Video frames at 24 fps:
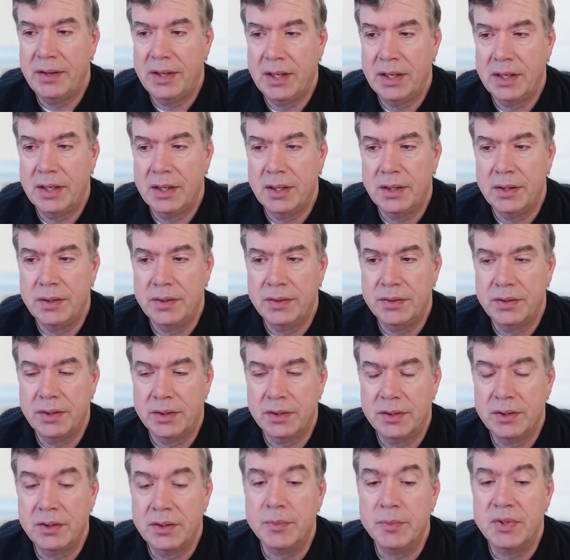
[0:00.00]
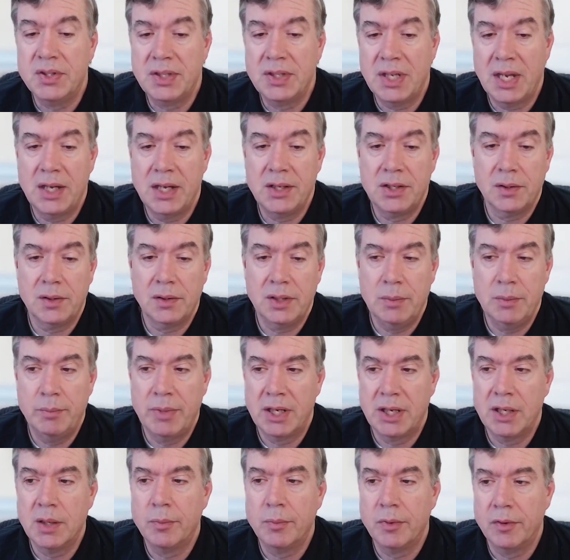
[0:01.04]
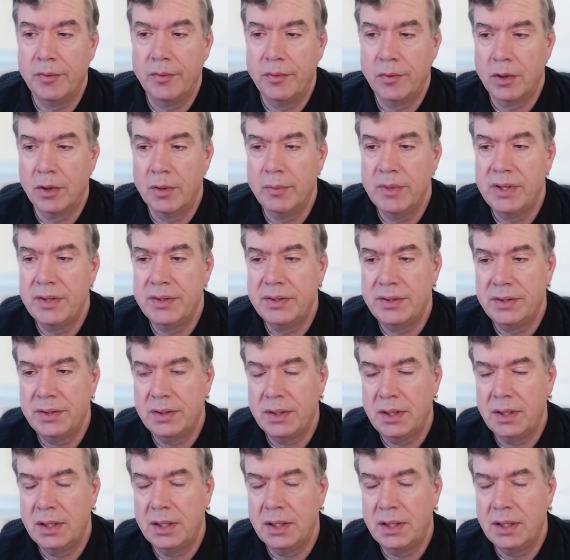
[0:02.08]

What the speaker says: there's substantially better performance